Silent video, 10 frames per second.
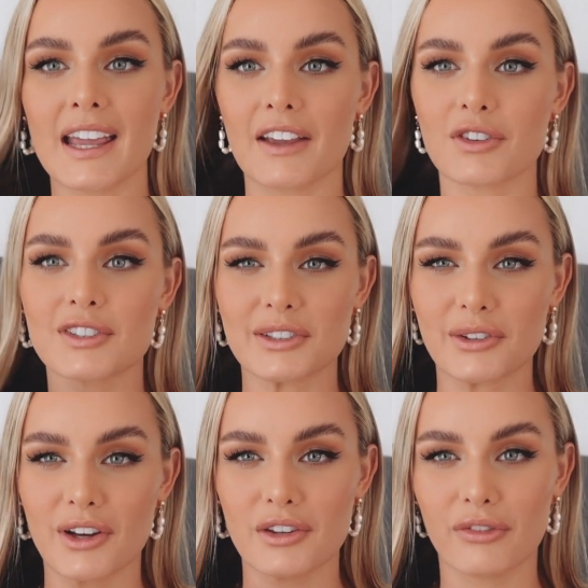If you're still
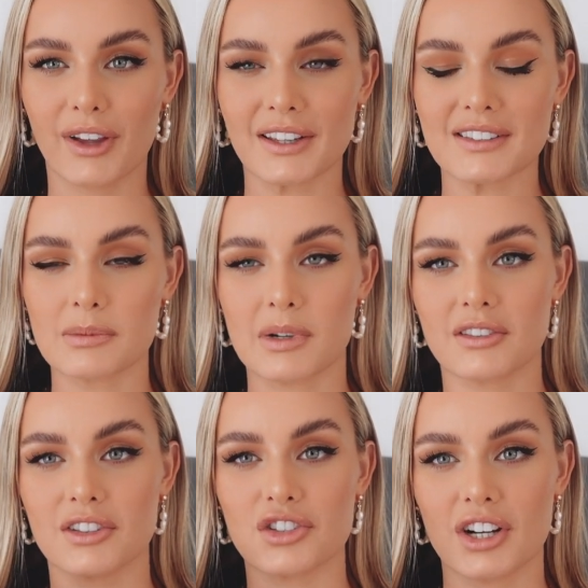on the fence
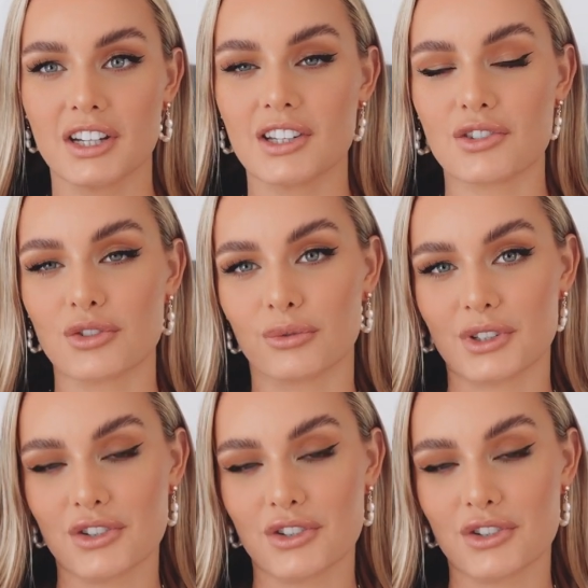about the chunky jewelry